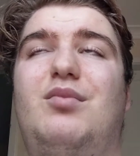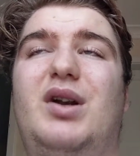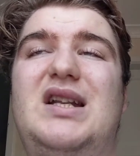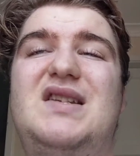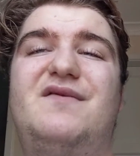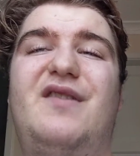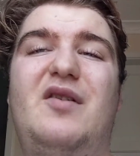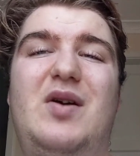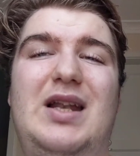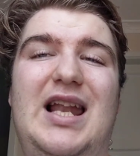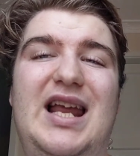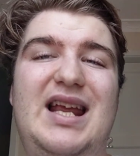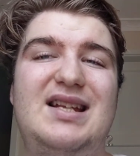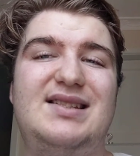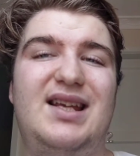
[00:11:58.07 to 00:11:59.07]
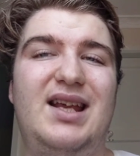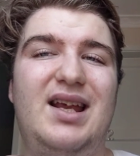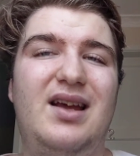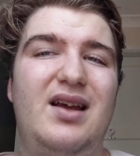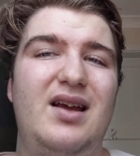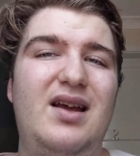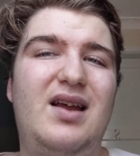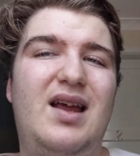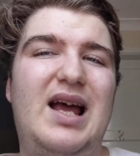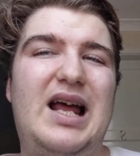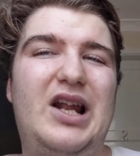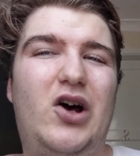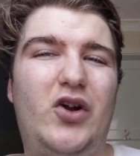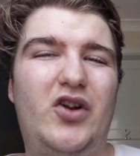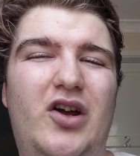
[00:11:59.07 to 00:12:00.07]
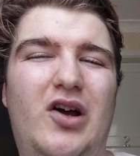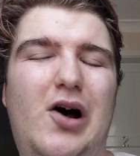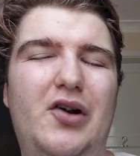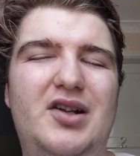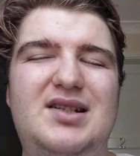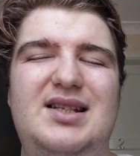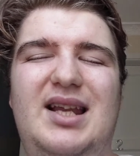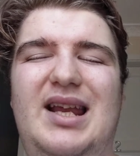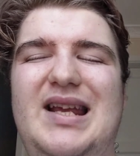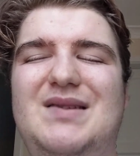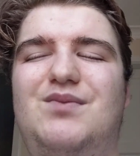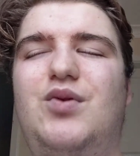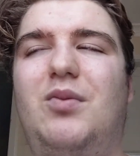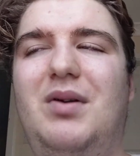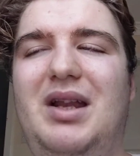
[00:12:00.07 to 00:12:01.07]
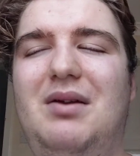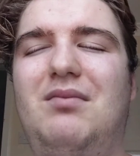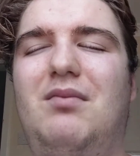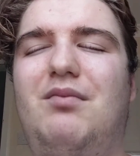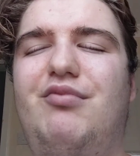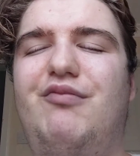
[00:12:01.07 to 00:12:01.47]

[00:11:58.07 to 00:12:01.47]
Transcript: but he's very lazy, and honestly, he's probably